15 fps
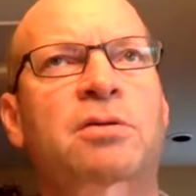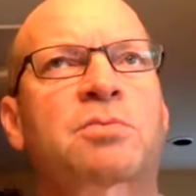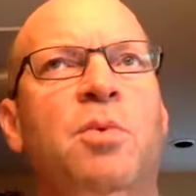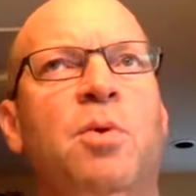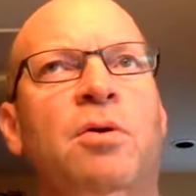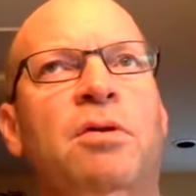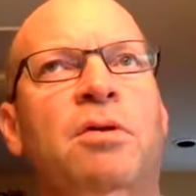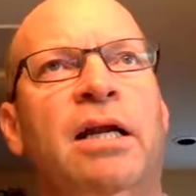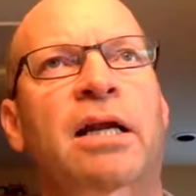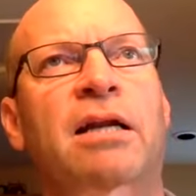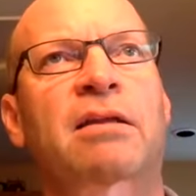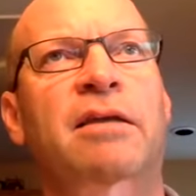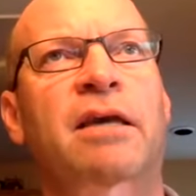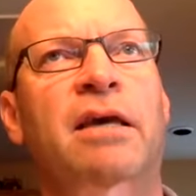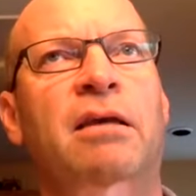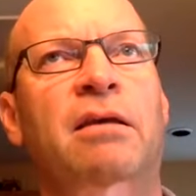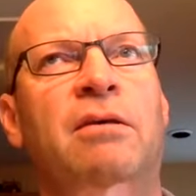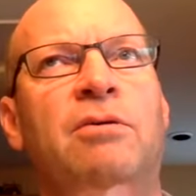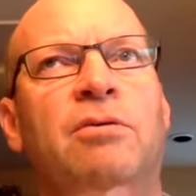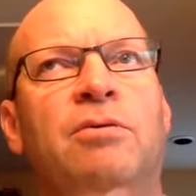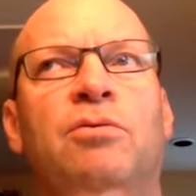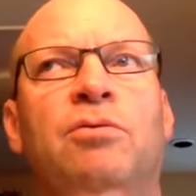more than anything.
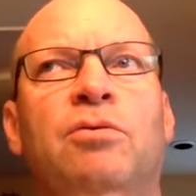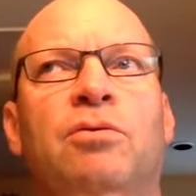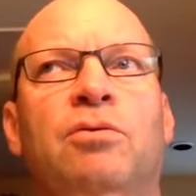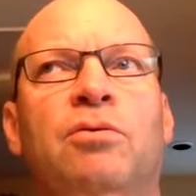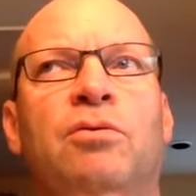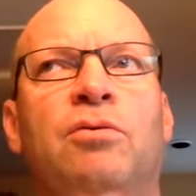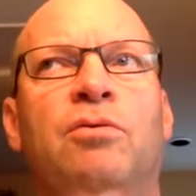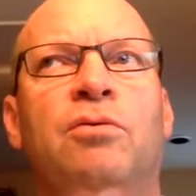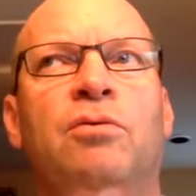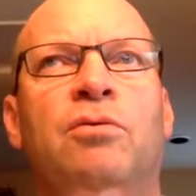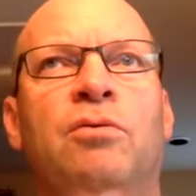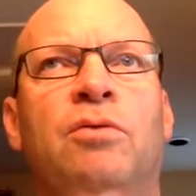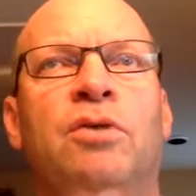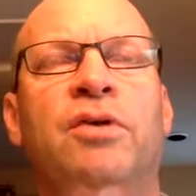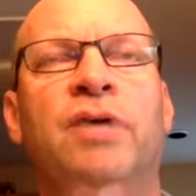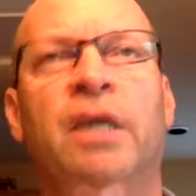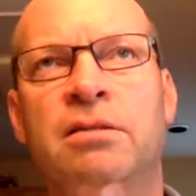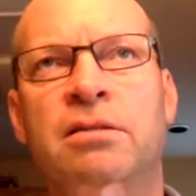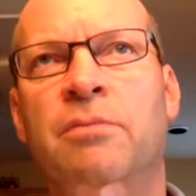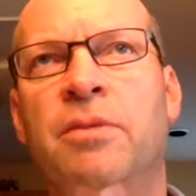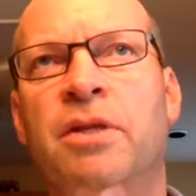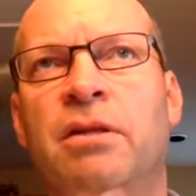You you get
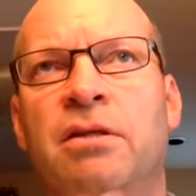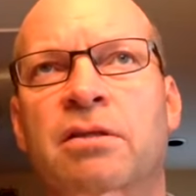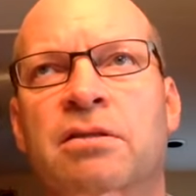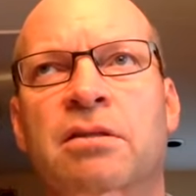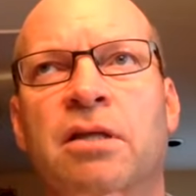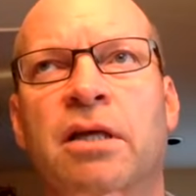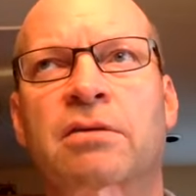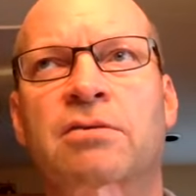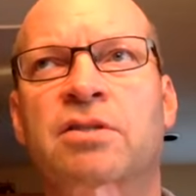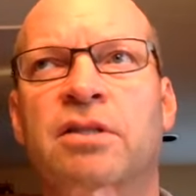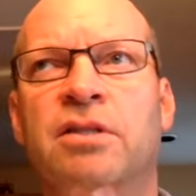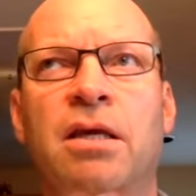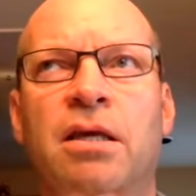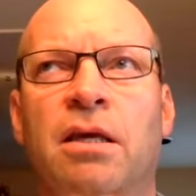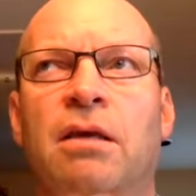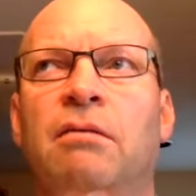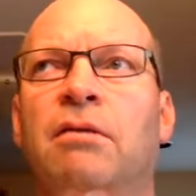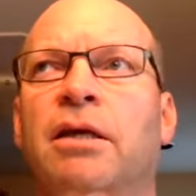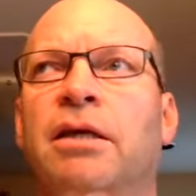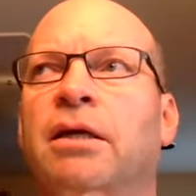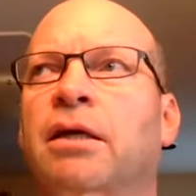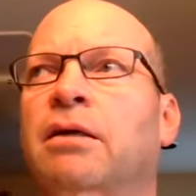something that's like stinky,
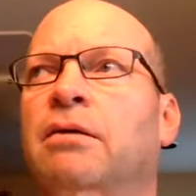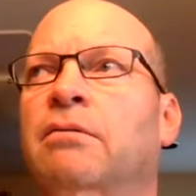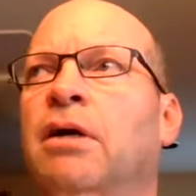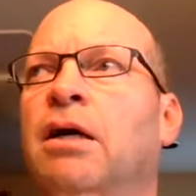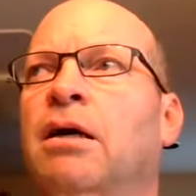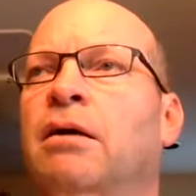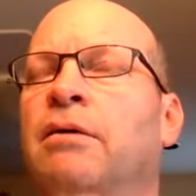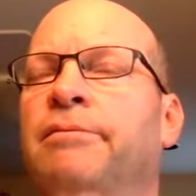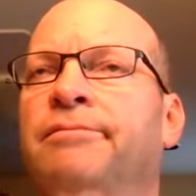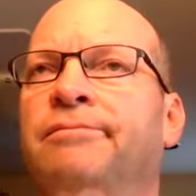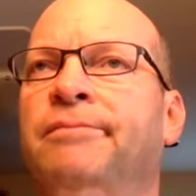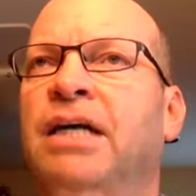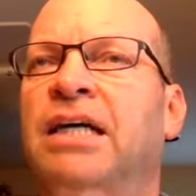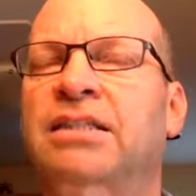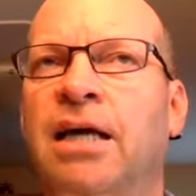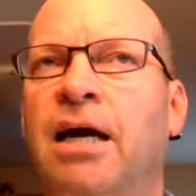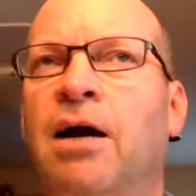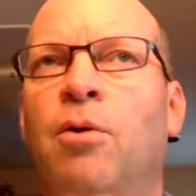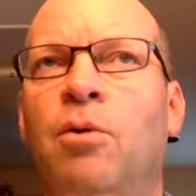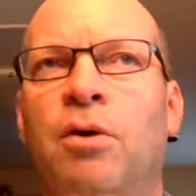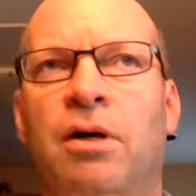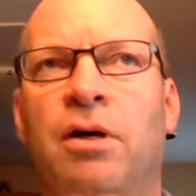like a a, a
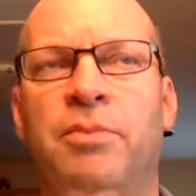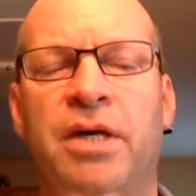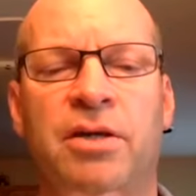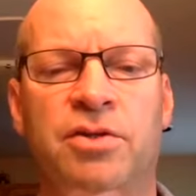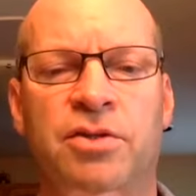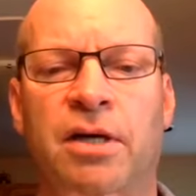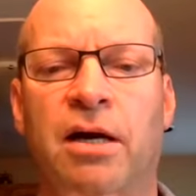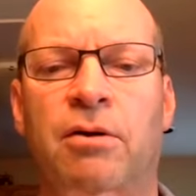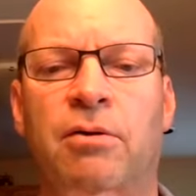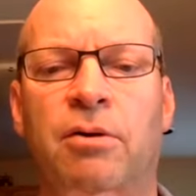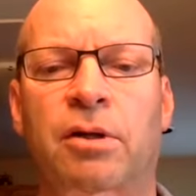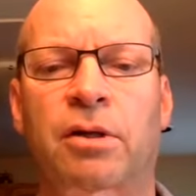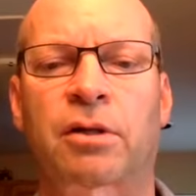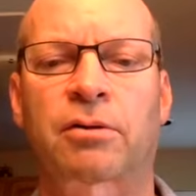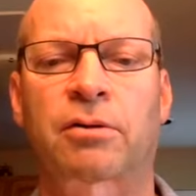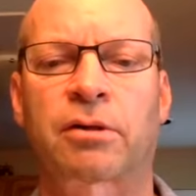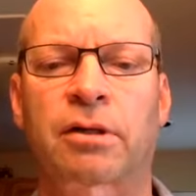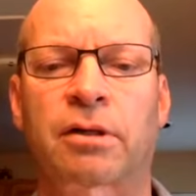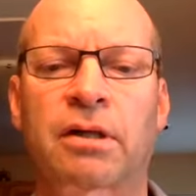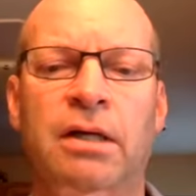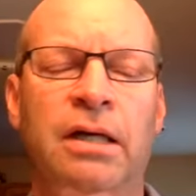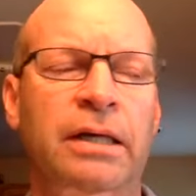towel, a beach towel, or
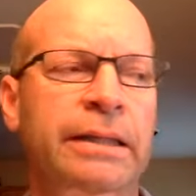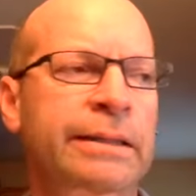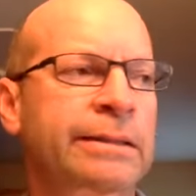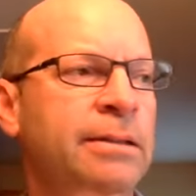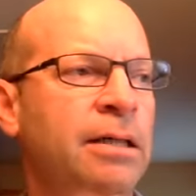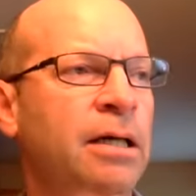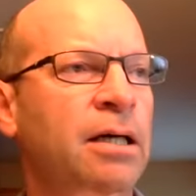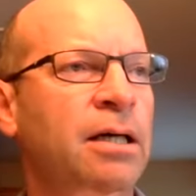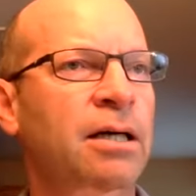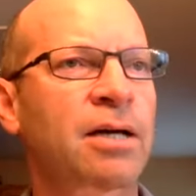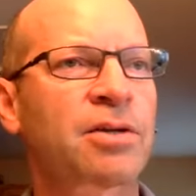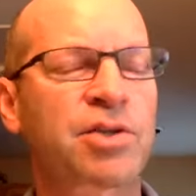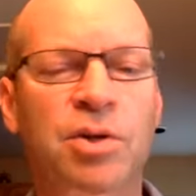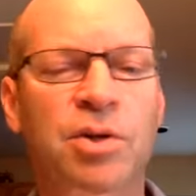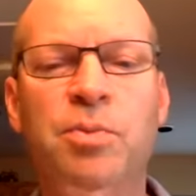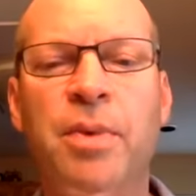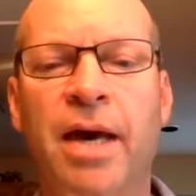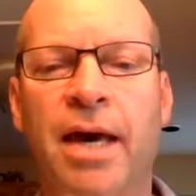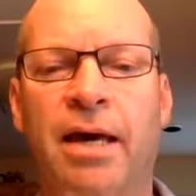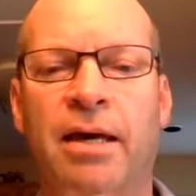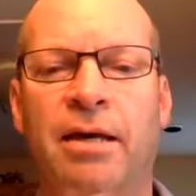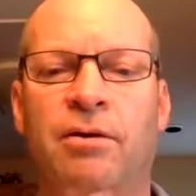uh, a gym
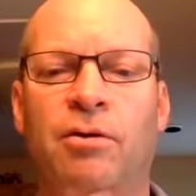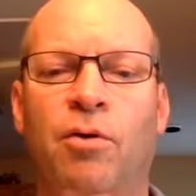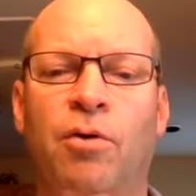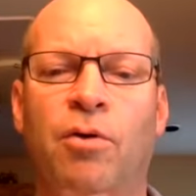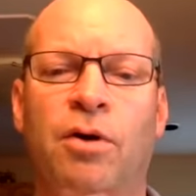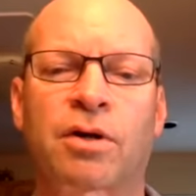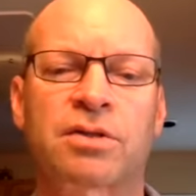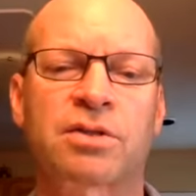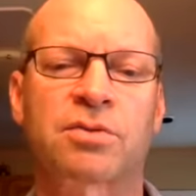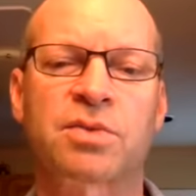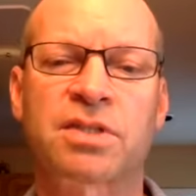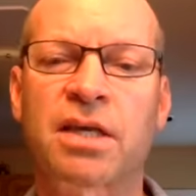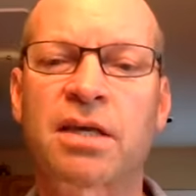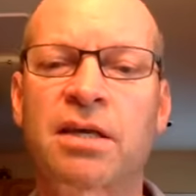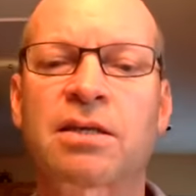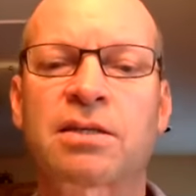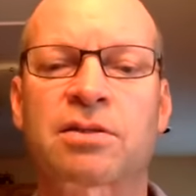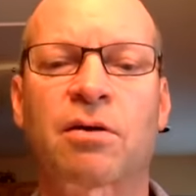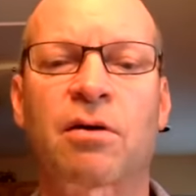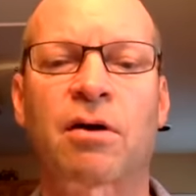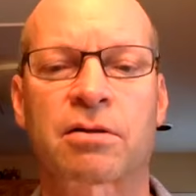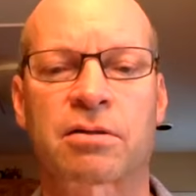bag, or some stinky
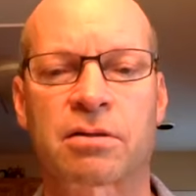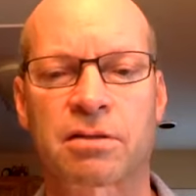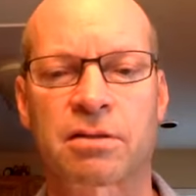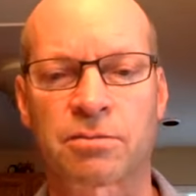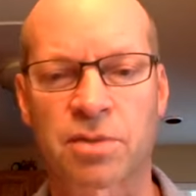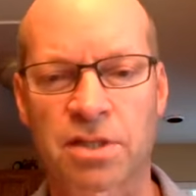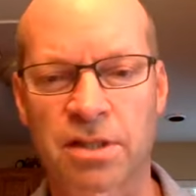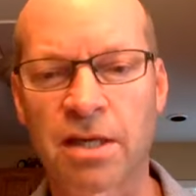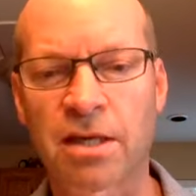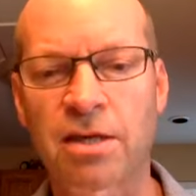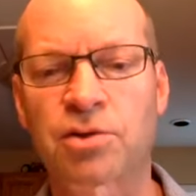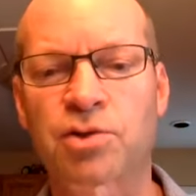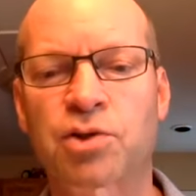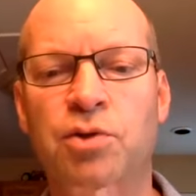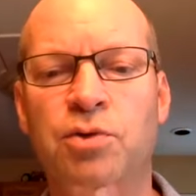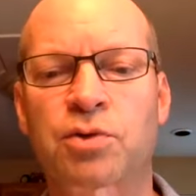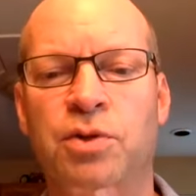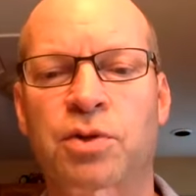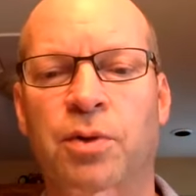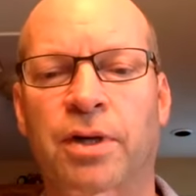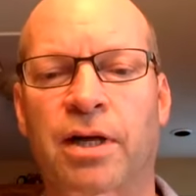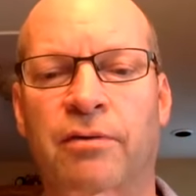socks, or some stinky shoes,
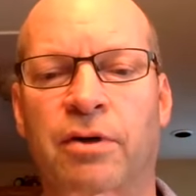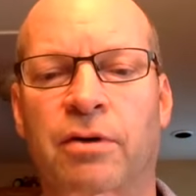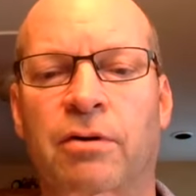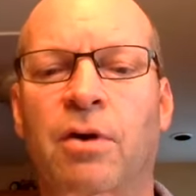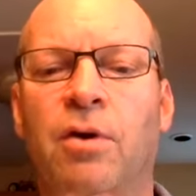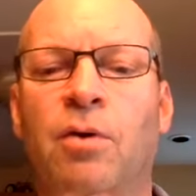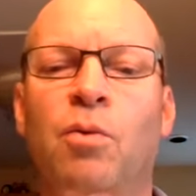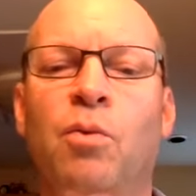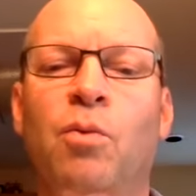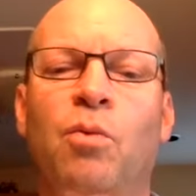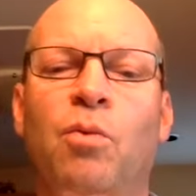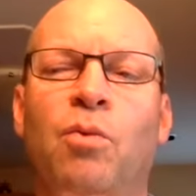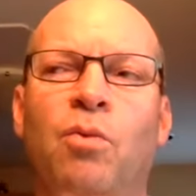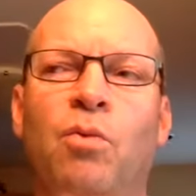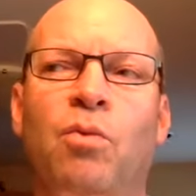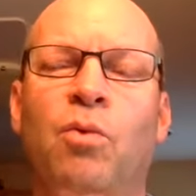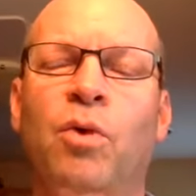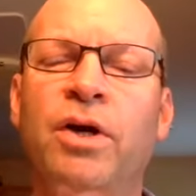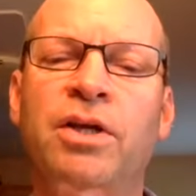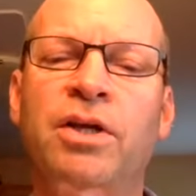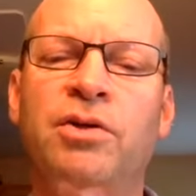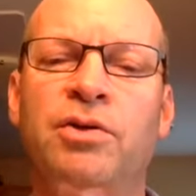or whatever. What
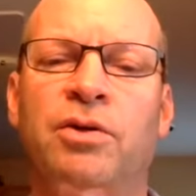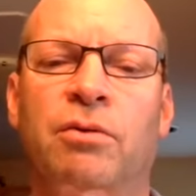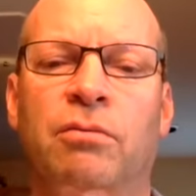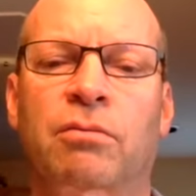do you do?